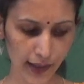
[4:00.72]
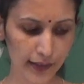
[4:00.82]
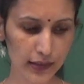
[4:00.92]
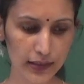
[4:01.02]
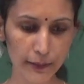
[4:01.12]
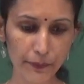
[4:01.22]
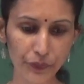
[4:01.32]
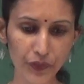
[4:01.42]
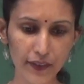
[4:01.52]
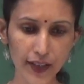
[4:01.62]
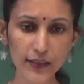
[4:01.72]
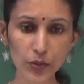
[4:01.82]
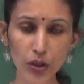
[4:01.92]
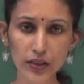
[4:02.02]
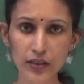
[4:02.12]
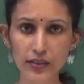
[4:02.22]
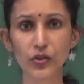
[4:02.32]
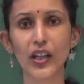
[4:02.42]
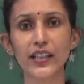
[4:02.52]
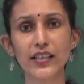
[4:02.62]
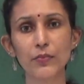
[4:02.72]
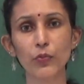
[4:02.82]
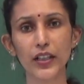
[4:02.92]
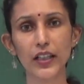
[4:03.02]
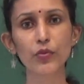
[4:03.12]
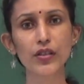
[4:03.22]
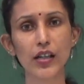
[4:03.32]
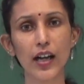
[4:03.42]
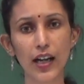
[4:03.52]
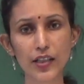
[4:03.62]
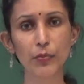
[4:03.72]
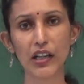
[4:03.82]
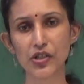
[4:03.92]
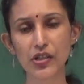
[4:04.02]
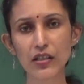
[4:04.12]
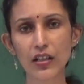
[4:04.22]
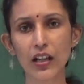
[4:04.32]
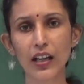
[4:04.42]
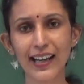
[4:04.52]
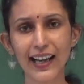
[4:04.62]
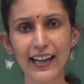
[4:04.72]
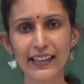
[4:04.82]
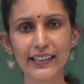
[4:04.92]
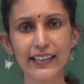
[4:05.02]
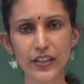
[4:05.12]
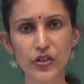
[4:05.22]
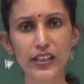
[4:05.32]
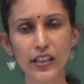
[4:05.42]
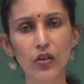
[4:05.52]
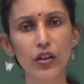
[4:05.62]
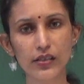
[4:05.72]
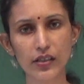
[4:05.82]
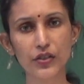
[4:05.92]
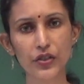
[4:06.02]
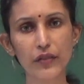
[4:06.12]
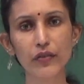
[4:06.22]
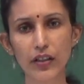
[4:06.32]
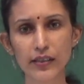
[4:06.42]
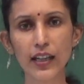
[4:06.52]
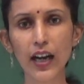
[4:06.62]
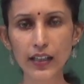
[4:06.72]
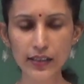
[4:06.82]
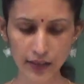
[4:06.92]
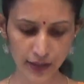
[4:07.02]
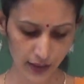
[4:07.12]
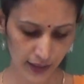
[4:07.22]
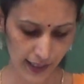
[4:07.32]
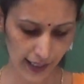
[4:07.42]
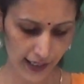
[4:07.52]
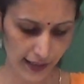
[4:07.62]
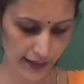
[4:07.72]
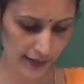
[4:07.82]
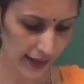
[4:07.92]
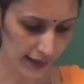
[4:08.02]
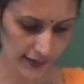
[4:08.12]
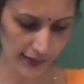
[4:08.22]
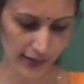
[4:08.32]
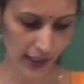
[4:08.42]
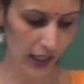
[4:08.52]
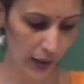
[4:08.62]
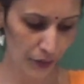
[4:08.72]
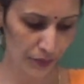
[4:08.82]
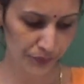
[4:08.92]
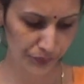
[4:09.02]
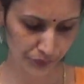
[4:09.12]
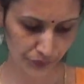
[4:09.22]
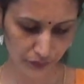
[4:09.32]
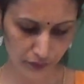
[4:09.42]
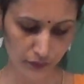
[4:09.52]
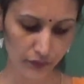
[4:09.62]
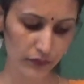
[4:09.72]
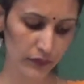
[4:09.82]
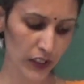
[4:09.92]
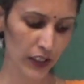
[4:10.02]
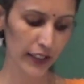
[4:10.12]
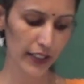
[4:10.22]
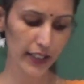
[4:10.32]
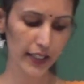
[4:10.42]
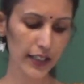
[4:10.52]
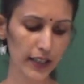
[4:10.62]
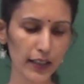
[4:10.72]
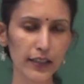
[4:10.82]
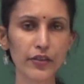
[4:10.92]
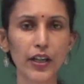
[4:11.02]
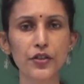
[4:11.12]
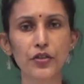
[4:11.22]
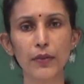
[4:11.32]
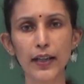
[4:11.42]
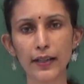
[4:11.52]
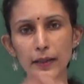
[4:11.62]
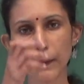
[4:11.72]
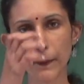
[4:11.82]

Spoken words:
that's what struck him when he was a heart patient and he had to undergo a surgery for his heart. And that is how he tried to make